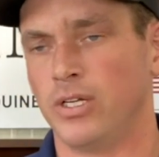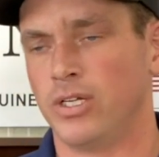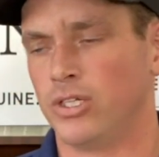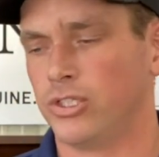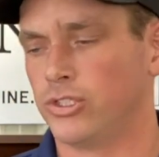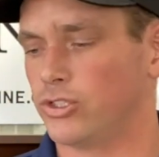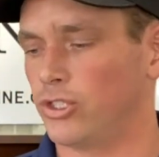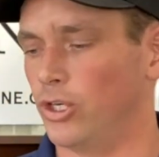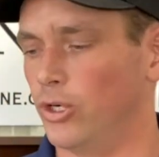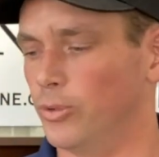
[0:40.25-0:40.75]

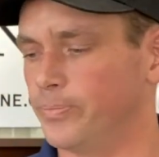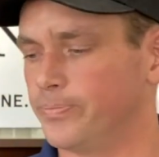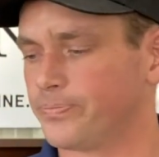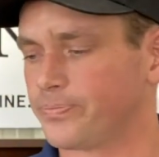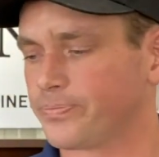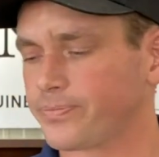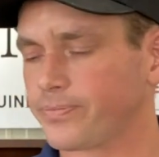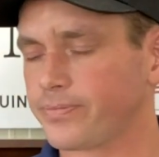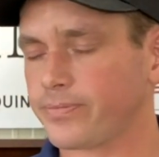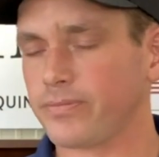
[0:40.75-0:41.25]
So
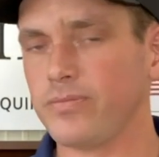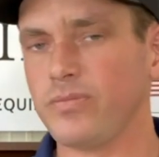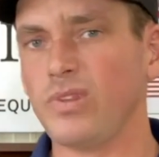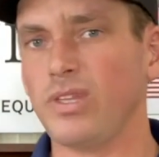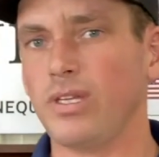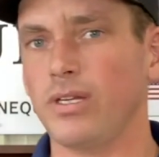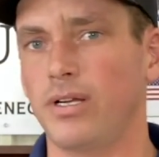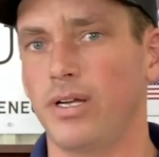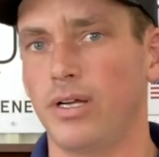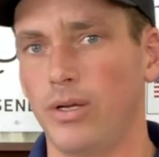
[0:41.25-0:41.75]

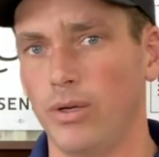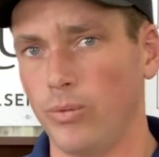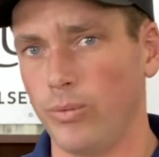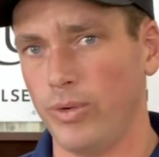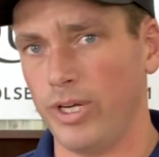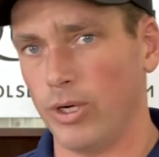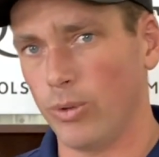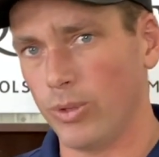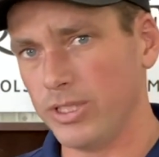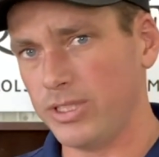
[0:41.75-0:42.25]

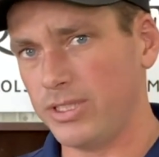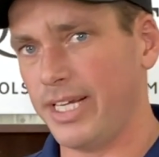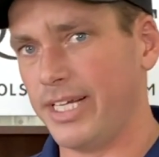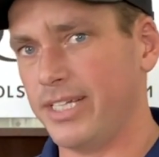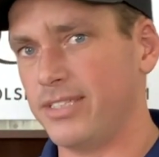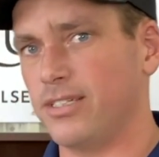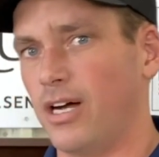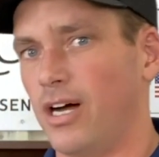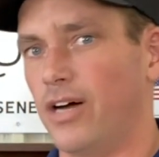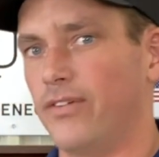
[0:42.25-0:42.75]
when a horse
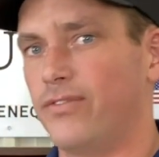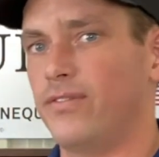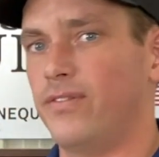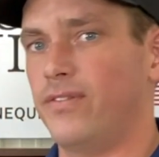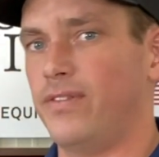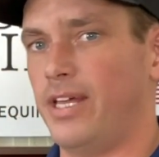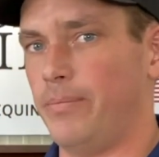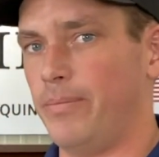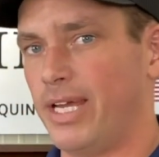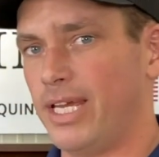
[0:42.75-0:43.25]
takes
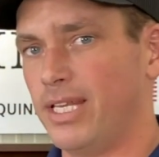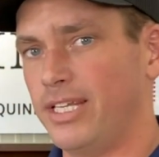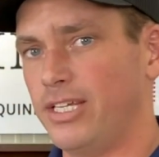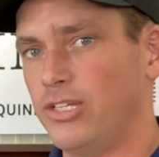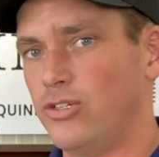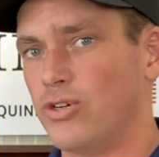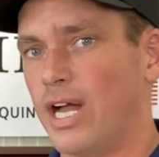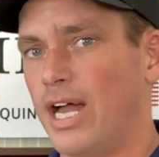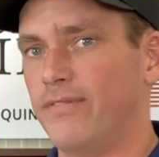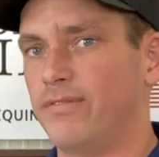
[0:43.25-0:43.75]
off, they mainly
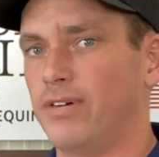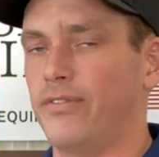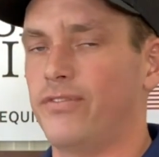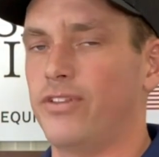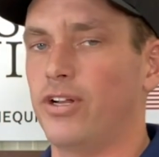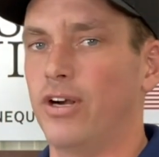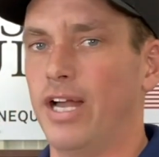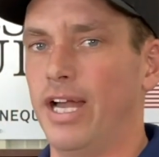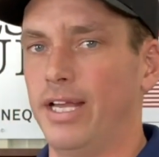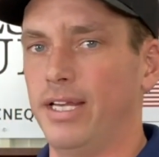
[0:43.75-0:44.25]
drive off
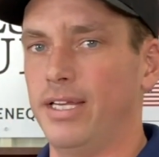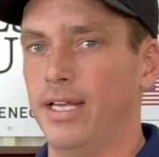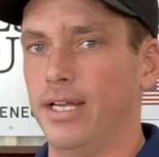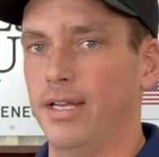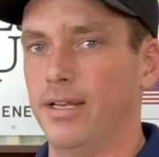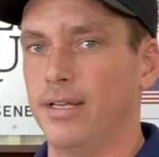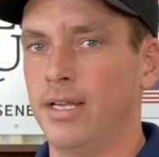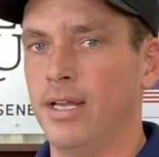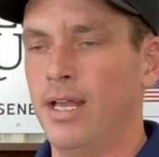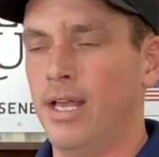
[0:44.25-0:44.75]
their hind
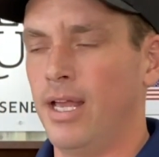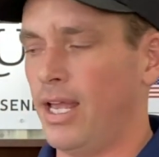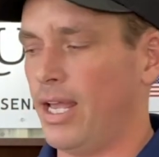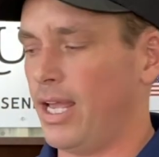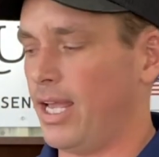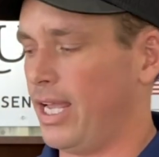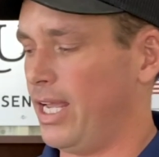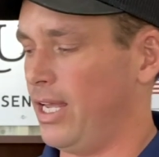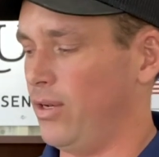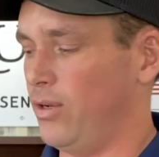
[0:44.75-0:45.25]
end,
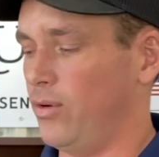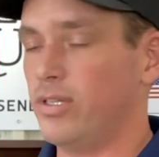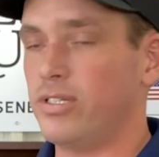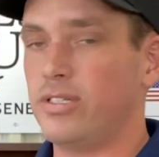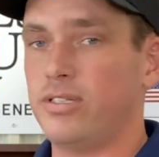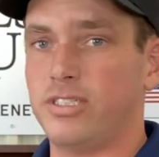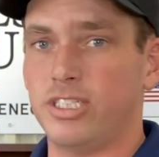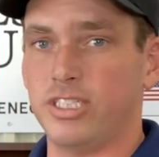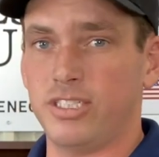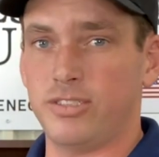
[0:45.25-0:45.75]
and
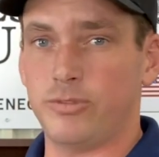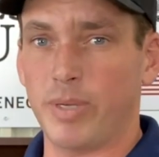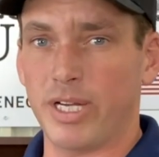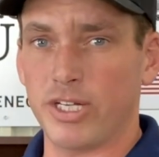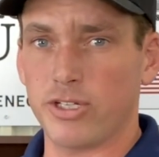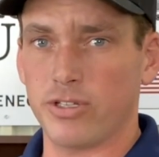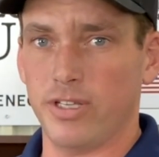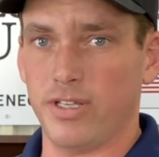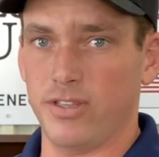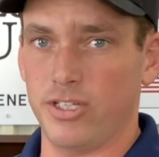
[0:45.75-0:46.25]

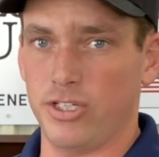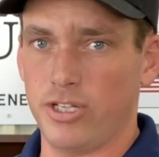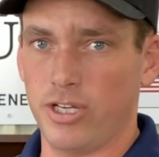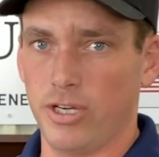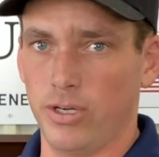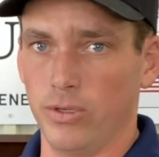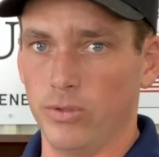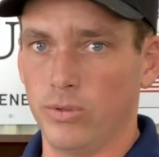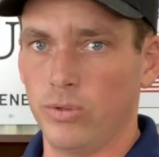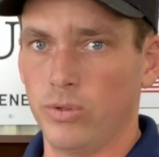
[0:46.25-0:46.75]
especially the
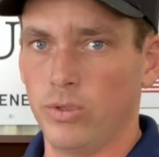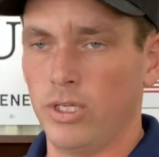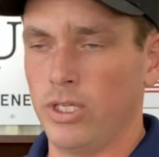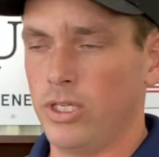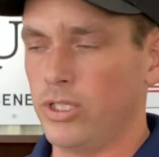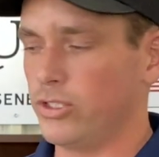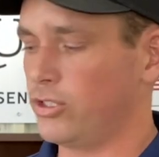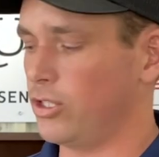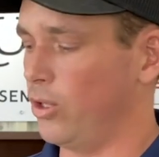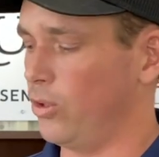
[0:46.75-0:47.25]
toe.
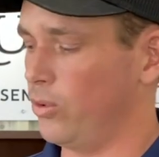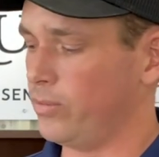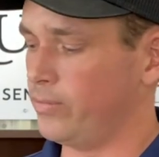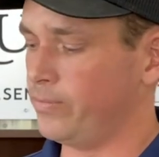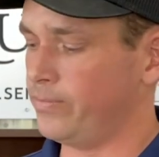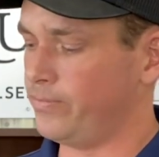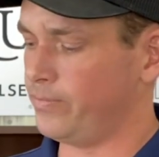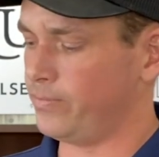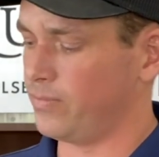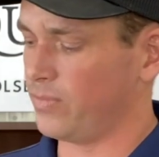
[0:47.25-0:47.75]

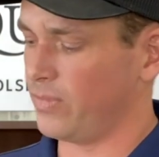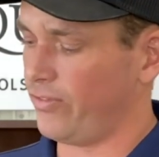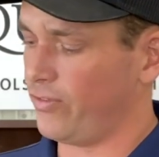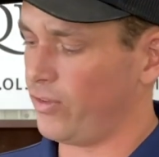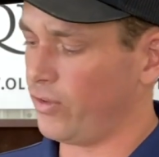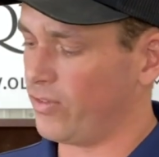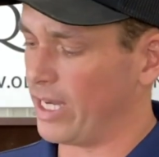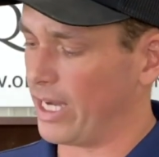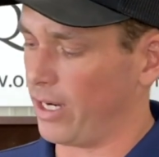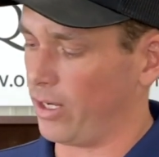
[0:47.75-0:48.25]
So if
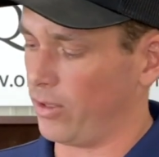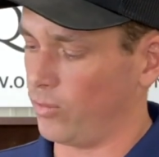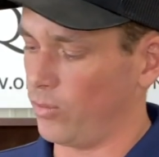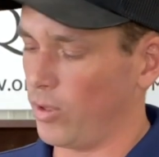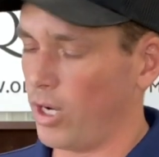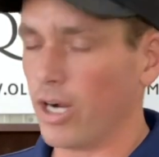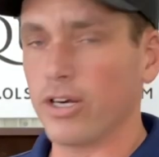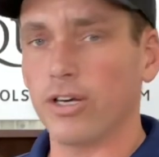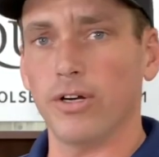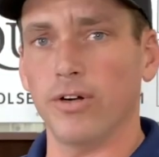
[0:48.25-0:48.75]
you've got a
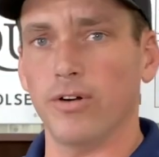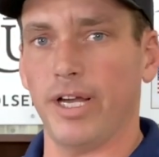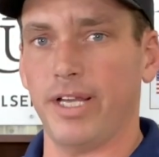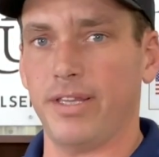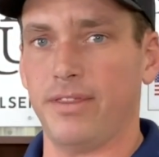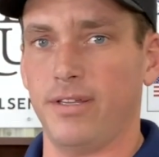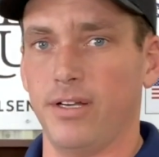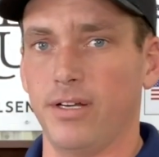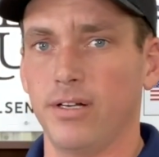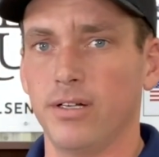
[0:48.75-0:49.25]
rocker
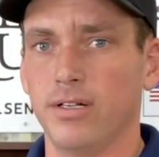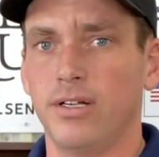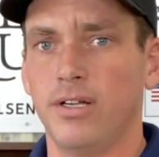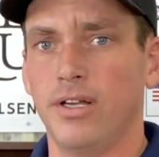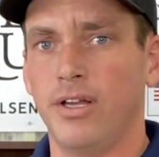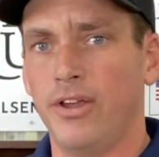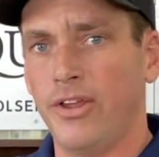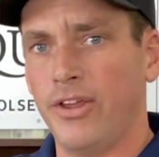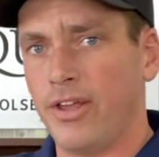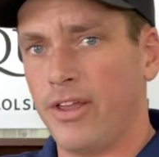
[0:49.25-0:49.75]
right there,
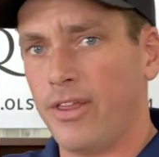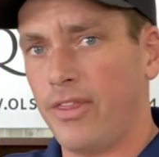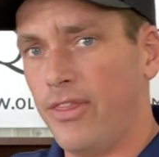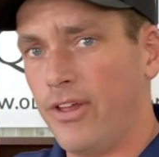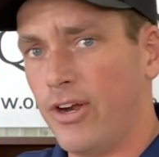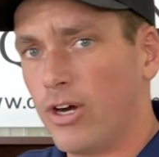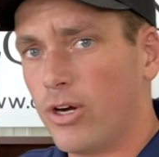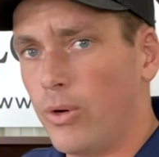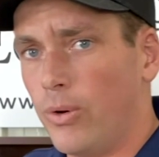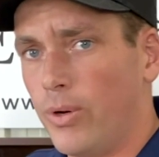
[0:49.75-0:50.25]

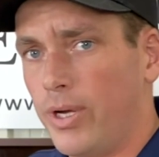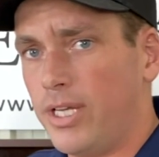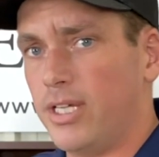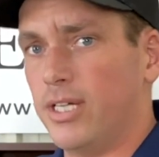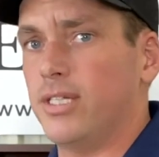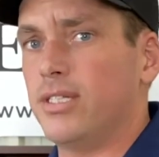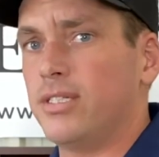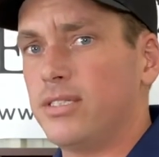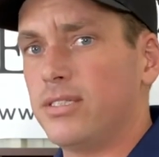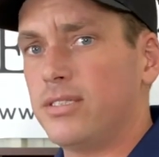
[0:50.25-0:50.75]
they're going
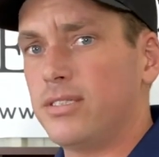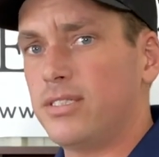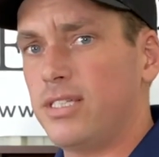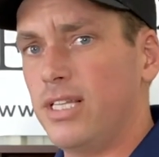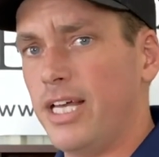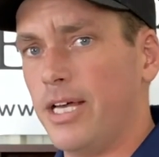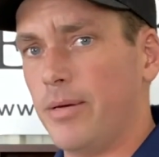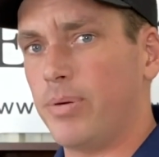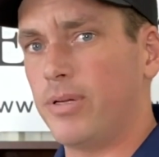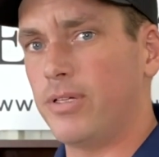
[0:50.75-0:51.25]
to
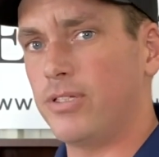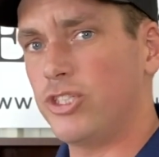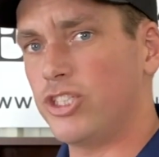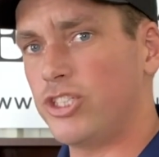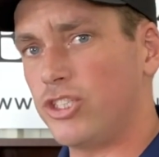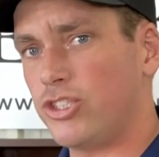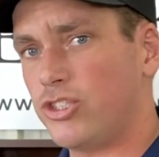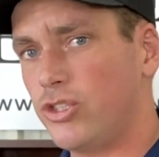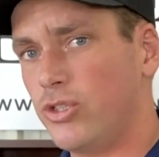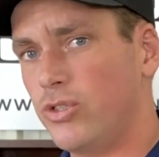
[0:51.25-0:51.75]
slip.
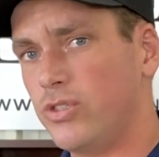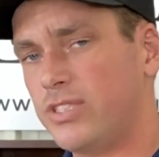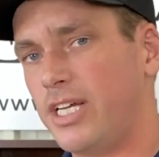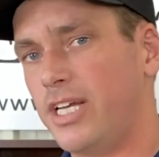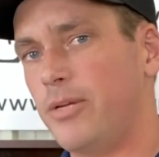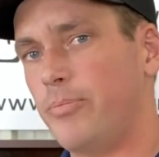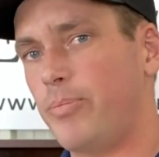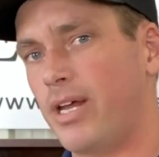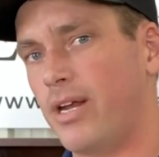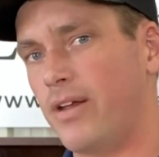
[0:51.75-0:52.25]
Just as soon as they
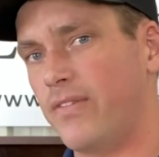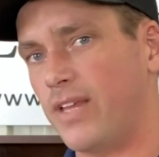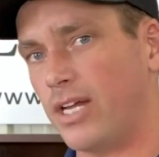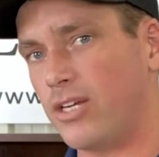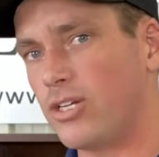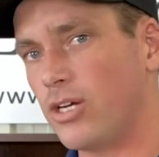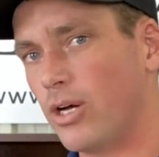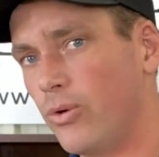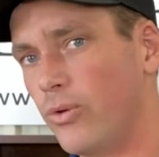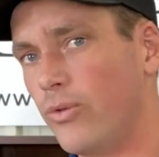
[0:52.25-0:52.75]
depend on
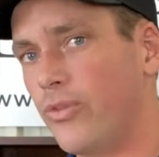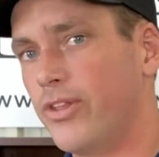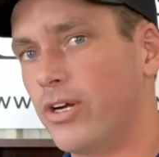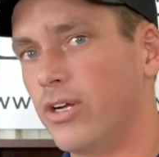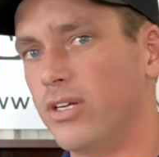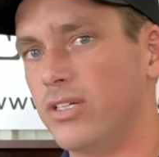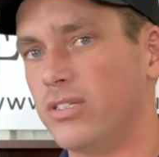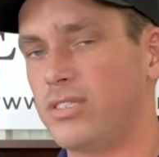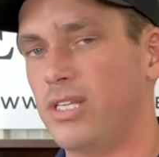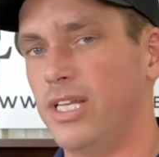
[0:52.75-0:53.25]
that toe, they're
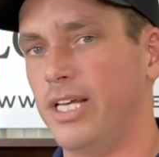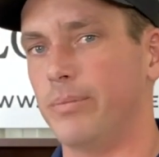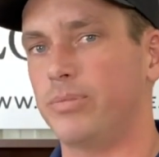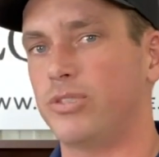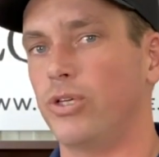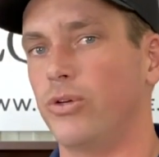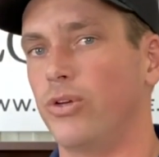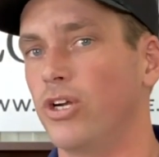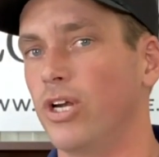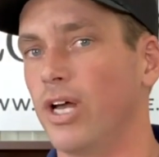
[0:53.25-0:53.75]
going to slip.
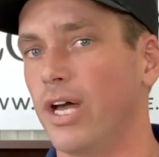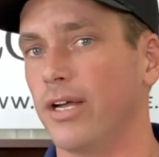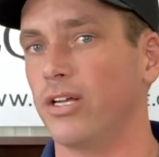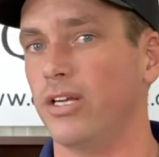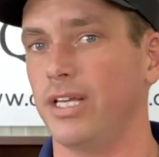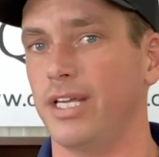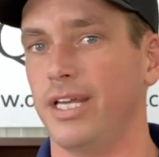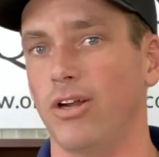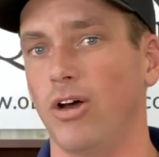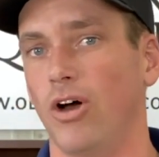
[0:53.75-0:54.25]
So you're not going
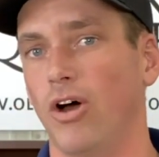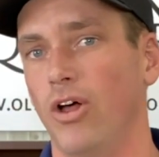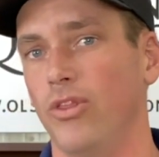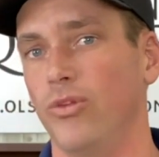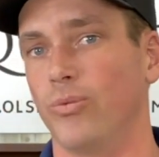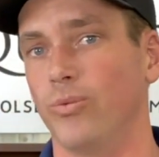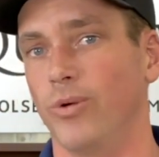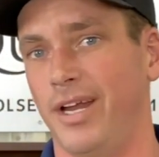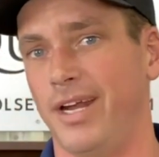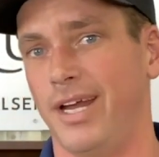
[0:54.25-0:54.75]
to get all
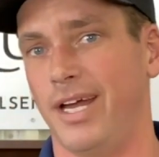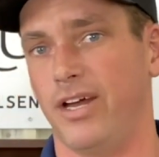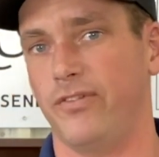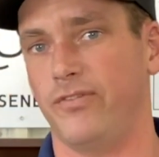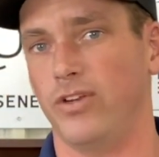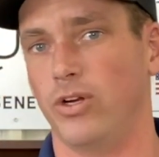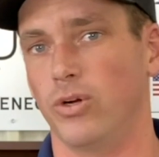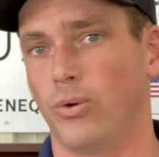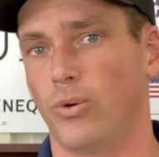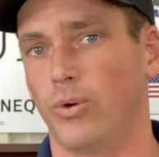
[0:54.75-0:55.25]
the run out
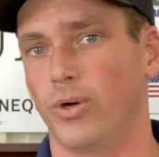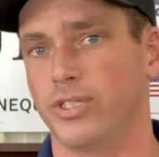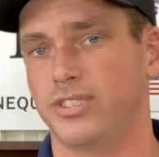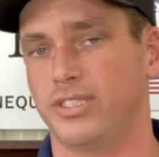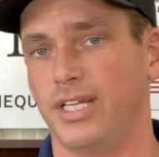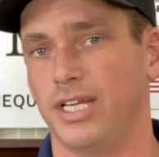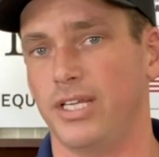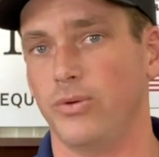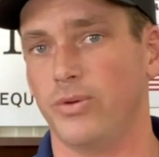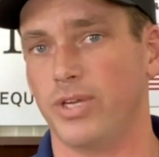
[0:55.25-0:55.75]
of your horse
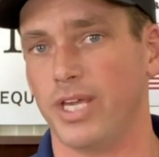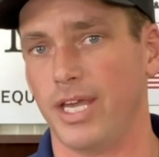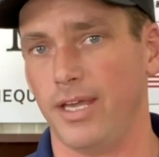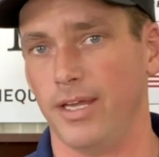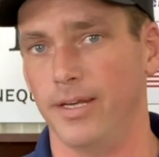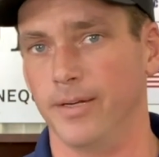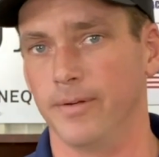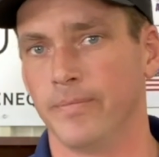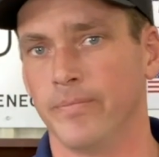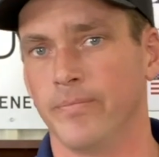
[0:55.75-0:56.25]
that you can.